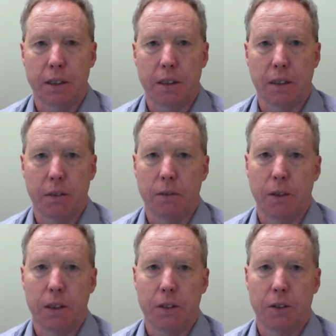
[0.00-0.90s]
that
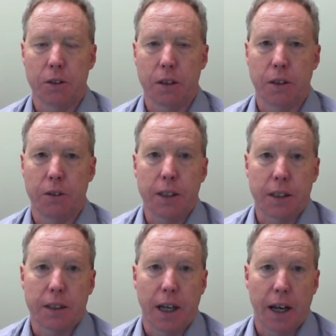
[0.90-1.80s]
one is usually doing
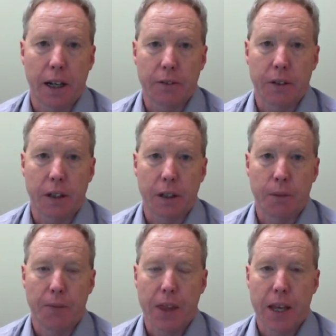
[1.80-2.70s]
this ahead of time.